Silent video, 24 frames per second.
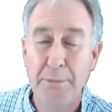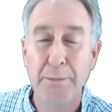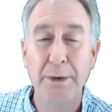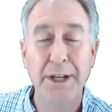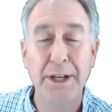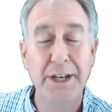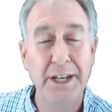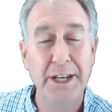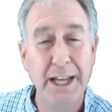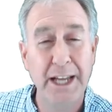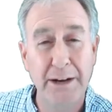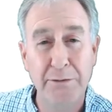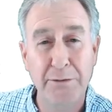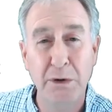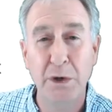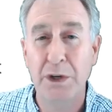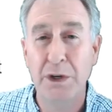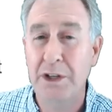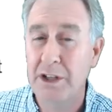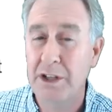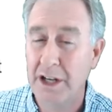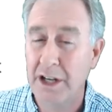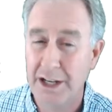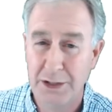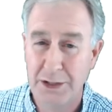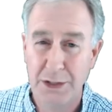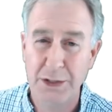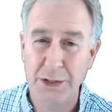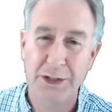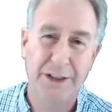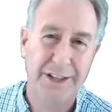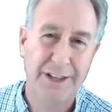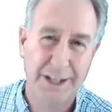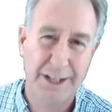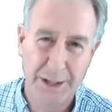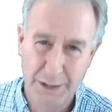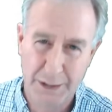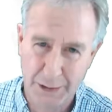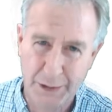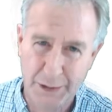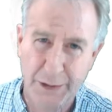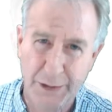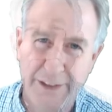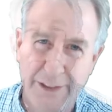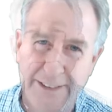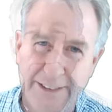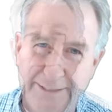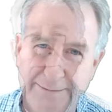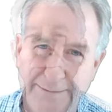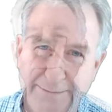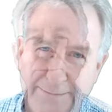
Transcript: but never touch the Earth.